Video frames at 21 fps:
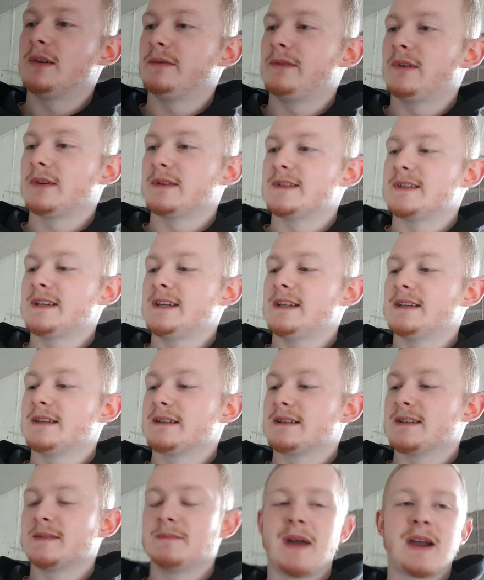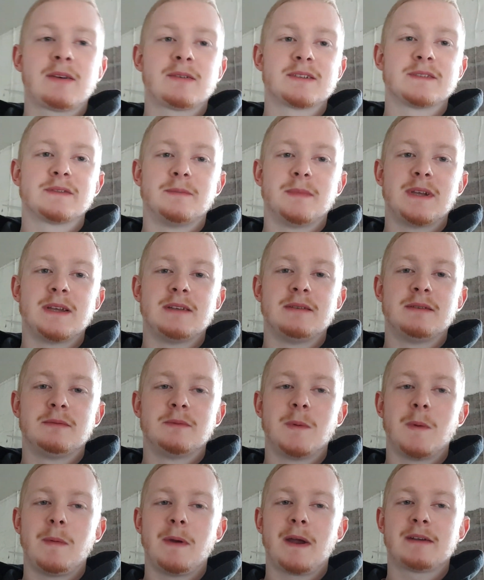you can see this. This is backwards for me.
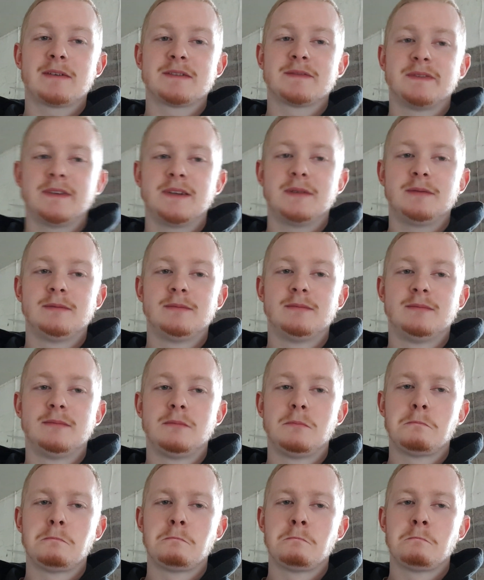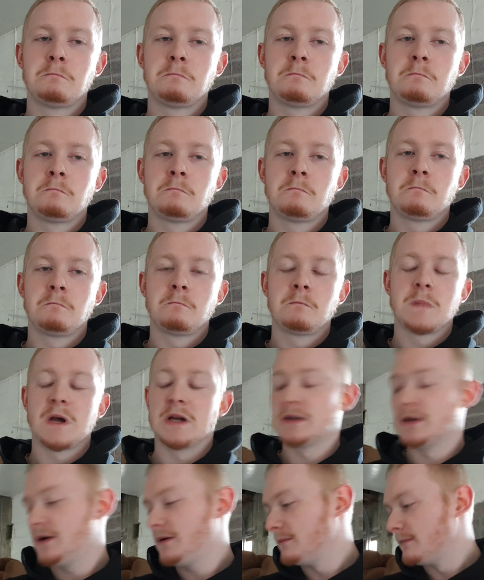Is it backwards for you?
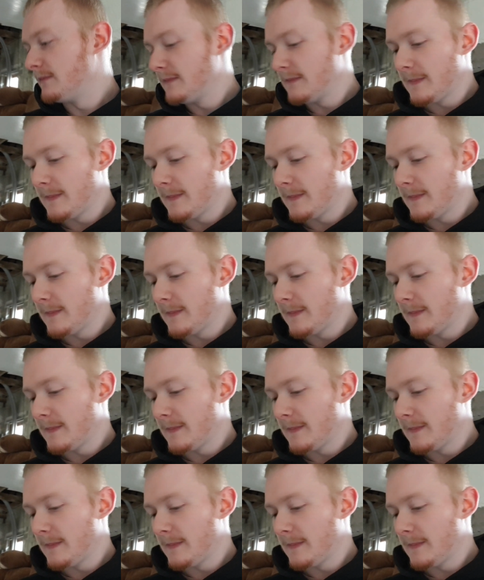No?